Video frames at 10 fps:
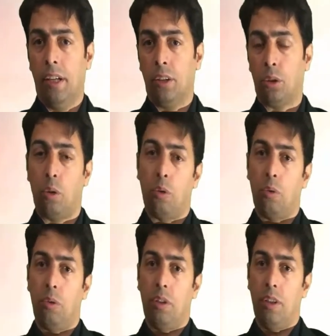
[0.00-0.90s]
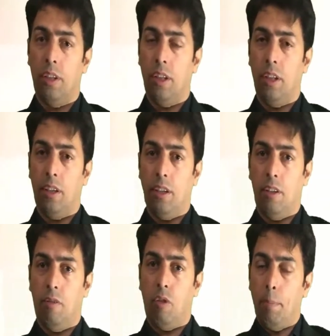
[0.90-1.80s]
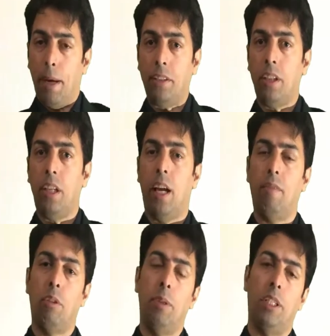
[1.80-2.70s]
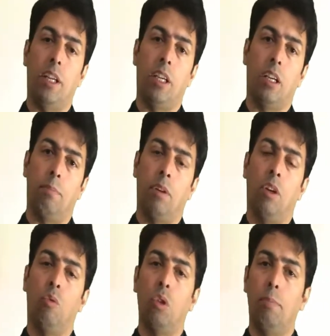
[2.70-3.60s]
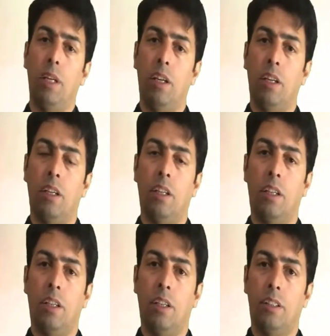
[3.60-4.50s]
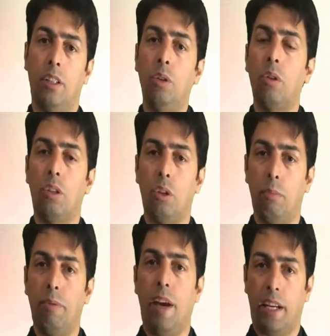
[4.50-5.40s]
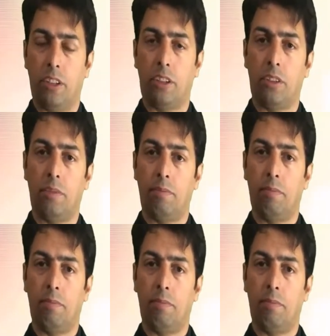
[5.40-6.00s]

So what basically I would be taking up would be the neural tube defects,